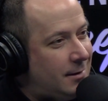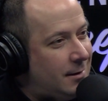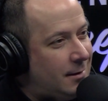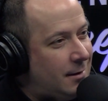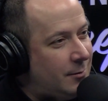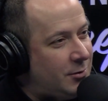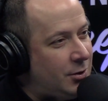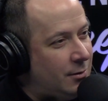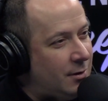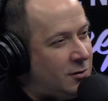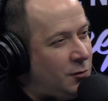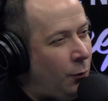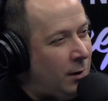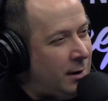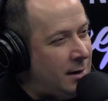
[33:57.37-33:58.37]
I'm sure the
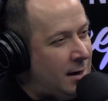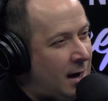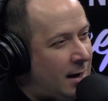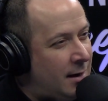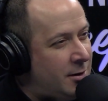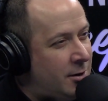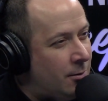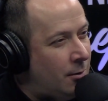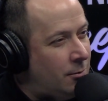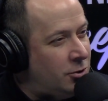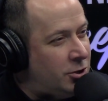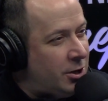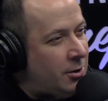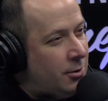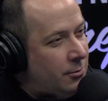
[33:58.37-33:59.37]
29-year-old
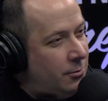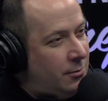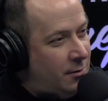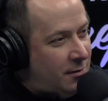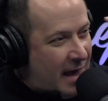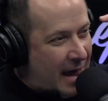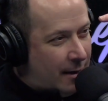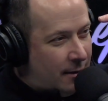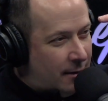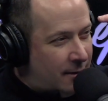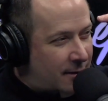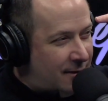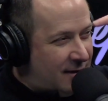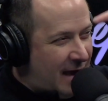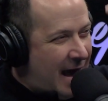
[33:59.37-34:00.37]
Joe,
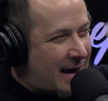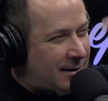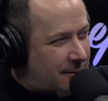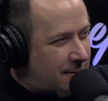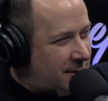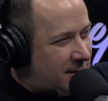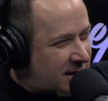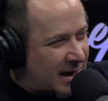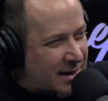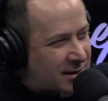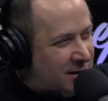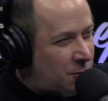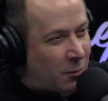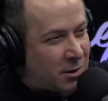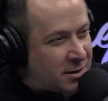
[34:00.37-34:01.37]
that
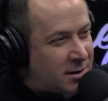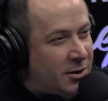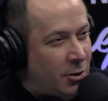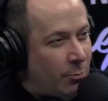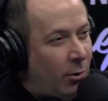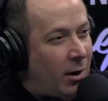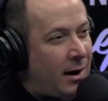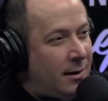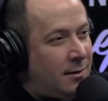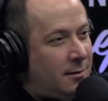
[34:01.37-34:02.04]
sentence wasn't in your brain.